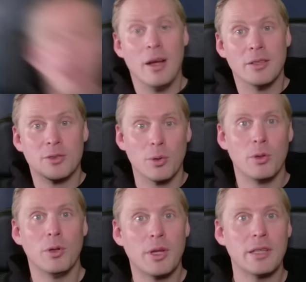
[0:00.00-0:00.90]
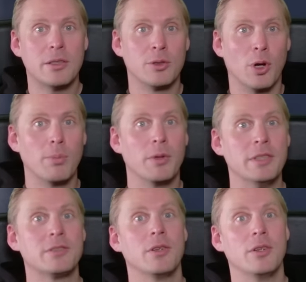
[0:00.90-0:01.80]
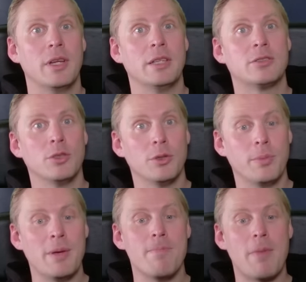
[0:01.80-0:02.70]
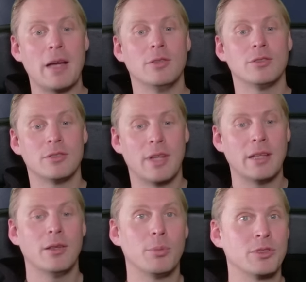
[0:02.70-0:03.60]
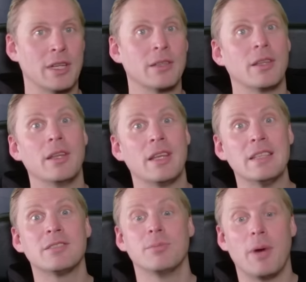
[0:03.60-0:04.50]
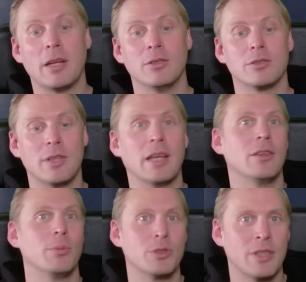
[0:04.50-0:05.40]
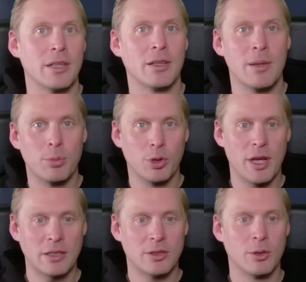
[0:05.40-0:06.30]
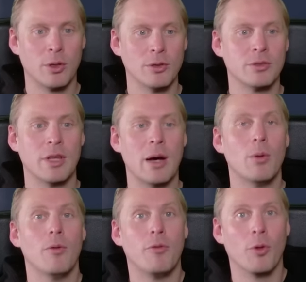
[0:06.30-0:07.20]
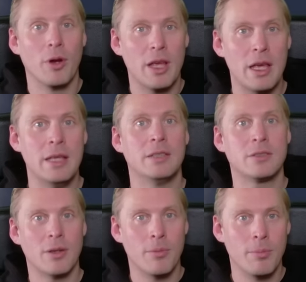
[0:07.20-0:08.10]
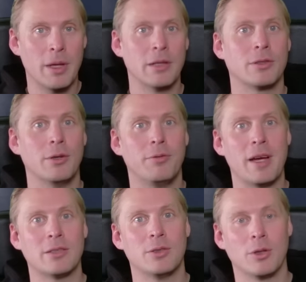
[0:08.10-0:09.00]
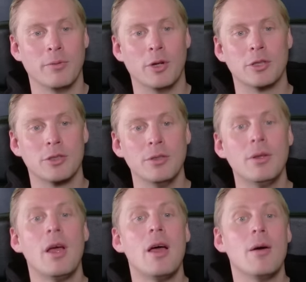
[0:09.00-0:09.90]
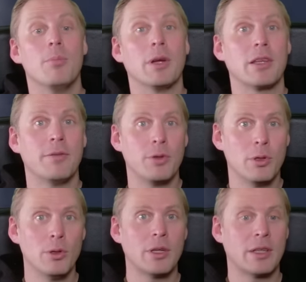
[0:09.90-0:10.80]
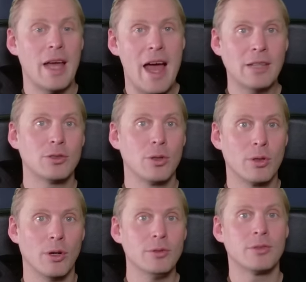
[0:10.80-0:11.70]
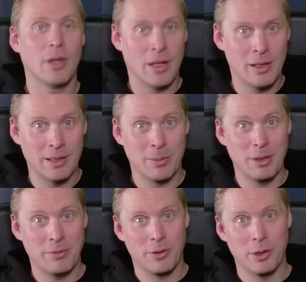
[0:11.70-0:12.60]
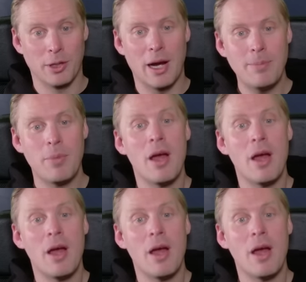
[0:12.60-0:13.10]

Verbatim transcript: So looking at the drop list, it should be minus 90% and it is minus 90% in production cost now for each military factory conversion. But if you look at the actual cost a little bit further up,